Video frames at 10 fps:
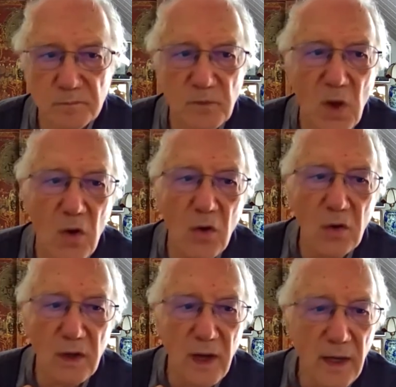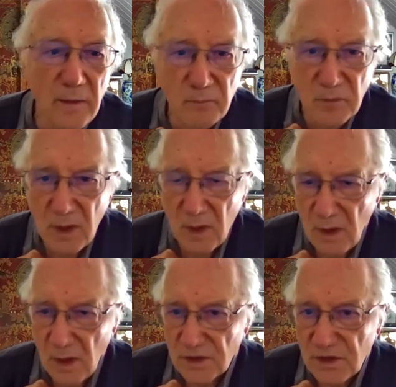Okay,
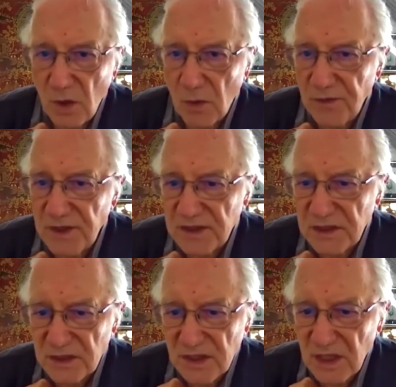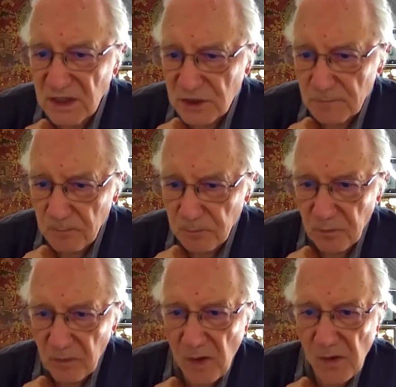so this is this.
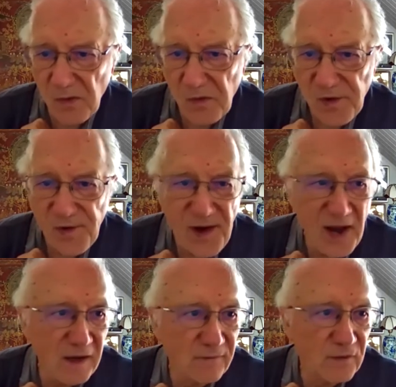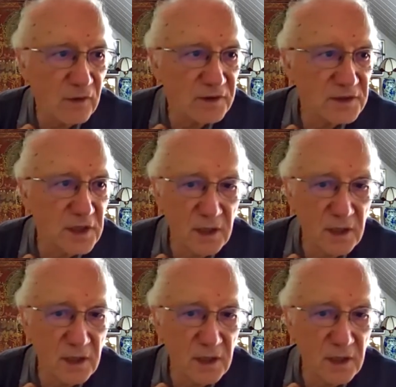And of course,